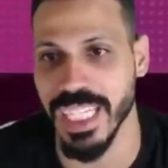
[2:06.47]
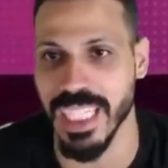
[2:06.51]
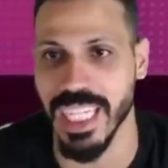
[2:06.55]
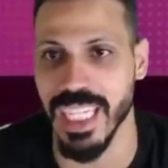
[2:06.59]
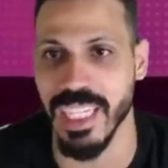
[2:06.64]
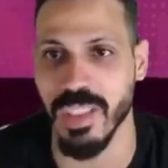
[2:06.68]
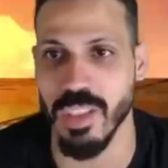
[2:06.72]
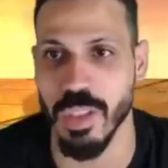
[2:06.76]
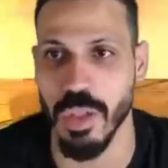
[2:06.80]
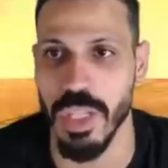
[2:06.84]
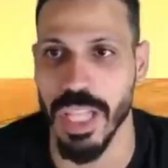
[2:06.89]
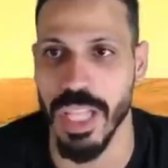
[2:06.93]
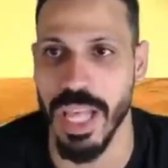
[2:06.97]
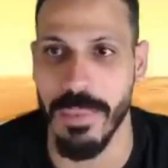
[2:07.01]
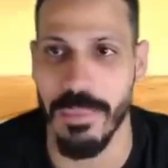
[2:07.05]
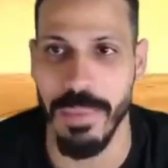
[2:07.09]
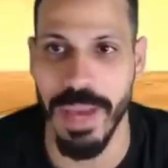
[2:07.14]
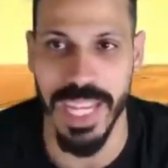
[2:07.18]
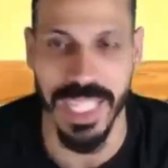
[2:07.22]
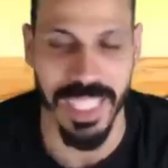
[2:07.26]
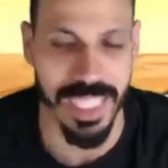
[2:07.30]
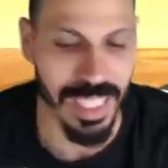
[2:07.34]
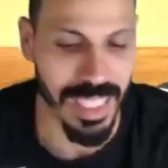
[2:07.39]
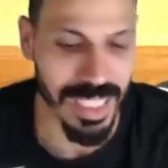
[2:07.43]
That's all that
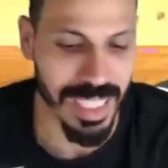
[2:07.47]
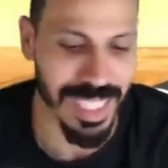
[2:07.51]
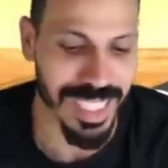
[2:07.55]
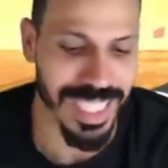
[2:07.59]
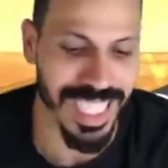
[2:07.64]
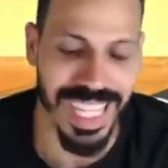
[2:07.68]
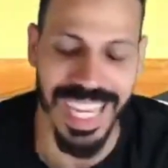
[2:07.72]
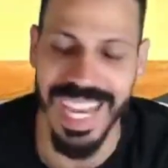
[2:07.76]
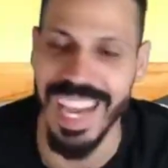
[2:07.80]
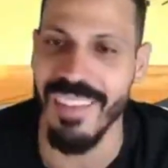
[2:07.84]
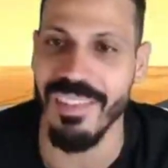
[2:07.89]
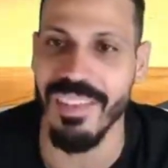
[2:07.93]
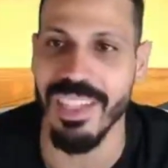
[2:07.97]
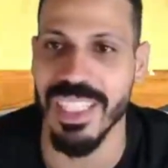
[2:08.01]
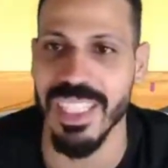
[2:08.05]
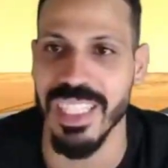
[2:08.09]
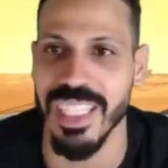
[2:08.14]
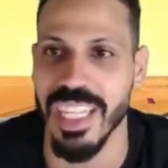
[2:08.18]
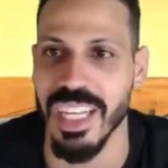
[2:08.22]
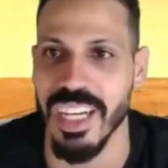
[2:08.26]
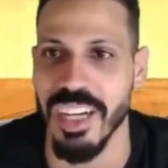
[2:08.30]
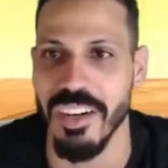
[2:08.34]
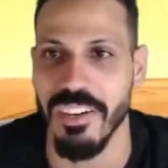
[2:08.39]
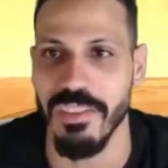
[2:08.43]
matters.
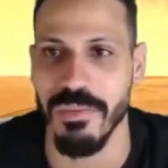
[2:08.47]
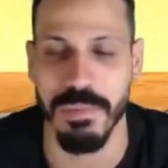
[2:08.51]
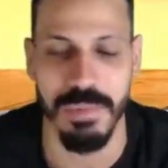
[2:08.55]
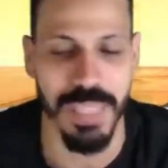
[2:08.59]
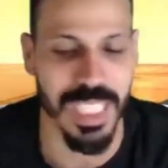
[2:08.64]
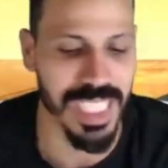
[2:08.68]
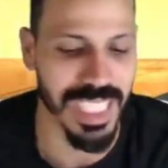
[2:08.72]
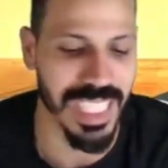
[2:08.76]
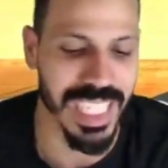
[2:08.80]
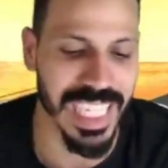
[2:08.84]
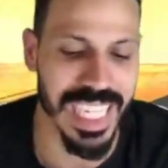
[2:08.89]
Kevin Love, Mr.